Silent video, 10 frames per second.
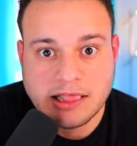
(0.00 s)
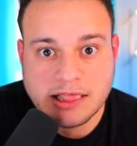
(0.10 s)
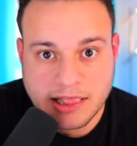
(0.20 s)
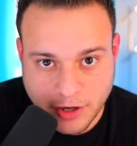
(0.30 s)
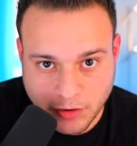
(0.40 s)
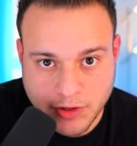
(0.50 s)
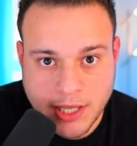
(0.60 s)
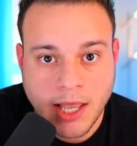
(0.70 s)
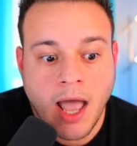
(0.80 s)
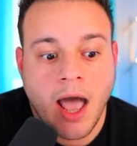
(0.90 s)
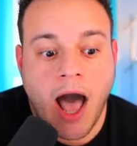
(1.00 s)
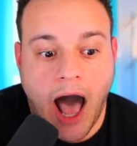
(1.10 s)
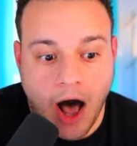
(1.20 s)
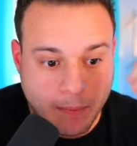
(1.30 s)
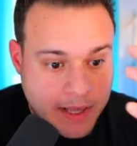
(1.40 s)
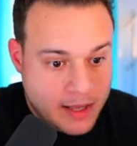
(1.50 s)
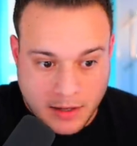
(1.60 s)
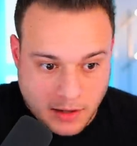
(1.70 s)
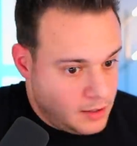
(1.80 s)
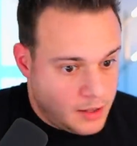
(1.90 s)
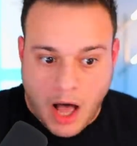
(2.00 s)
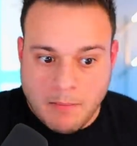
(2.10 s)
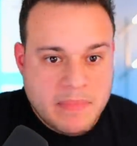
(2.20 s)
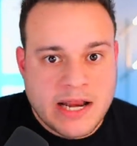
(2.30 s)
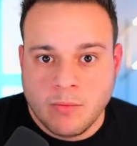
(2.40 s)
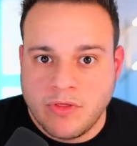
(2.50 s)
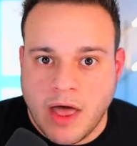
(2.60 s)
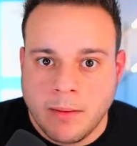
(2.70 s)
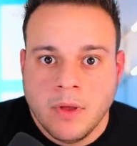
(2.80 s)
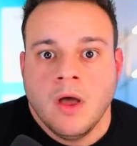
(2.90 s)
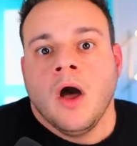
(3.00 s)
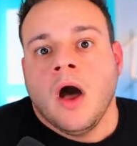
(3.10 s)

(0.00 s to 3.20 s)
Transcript: Literally, I'll be I'm meeting with them.